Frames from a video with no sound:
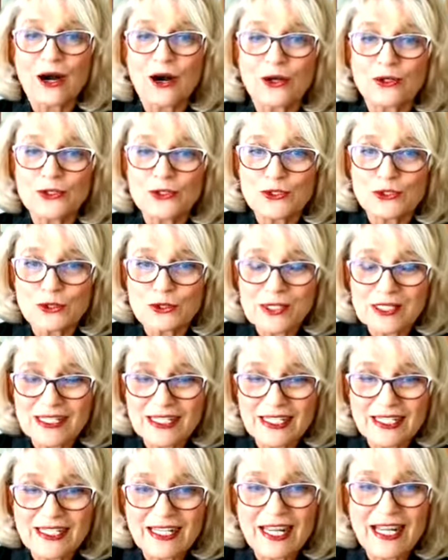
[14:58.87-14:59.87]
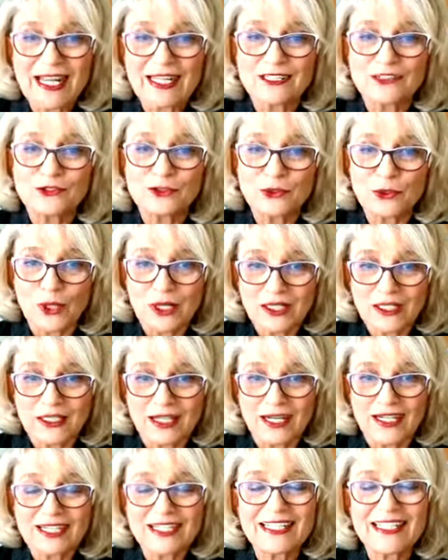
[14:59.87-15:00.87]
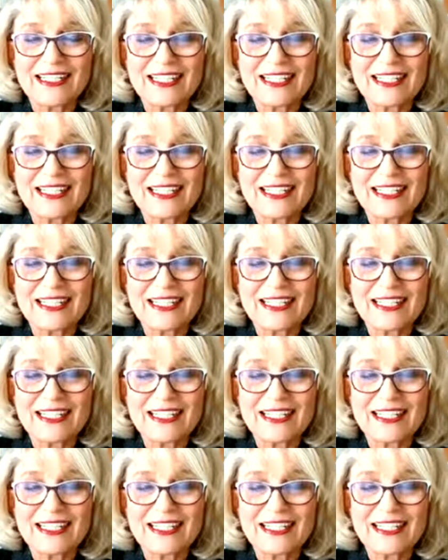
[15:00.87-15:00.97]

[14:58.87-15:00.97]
on Tuesday at two o'clock